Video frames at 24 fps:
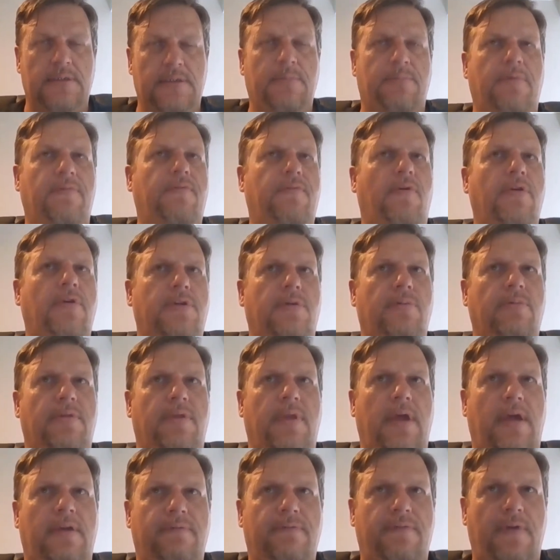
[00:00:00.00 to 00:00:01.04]
provide you with
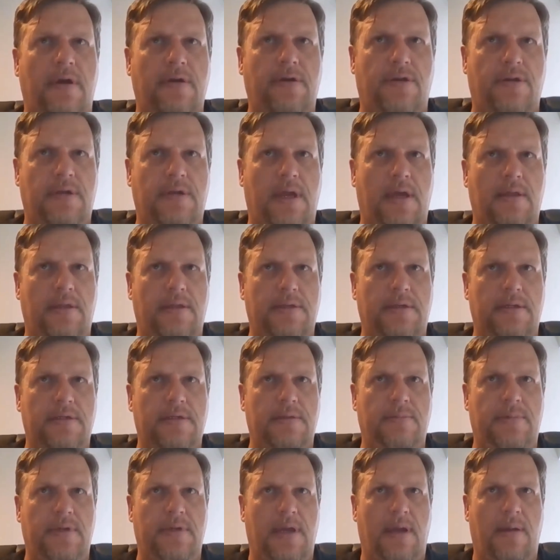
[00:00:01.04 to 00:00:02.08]
that functionality
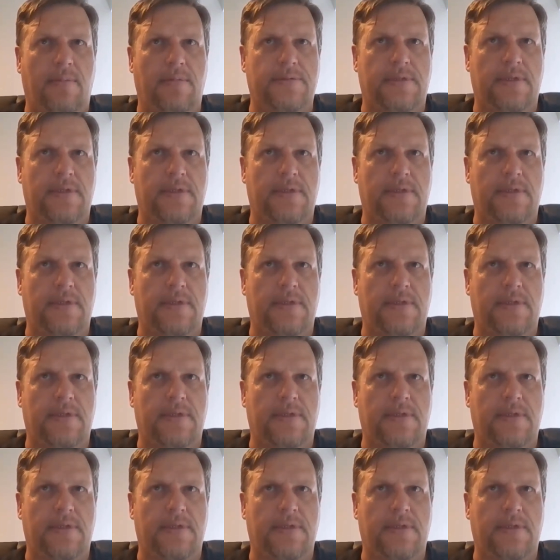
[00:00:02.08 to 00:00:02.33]
to be able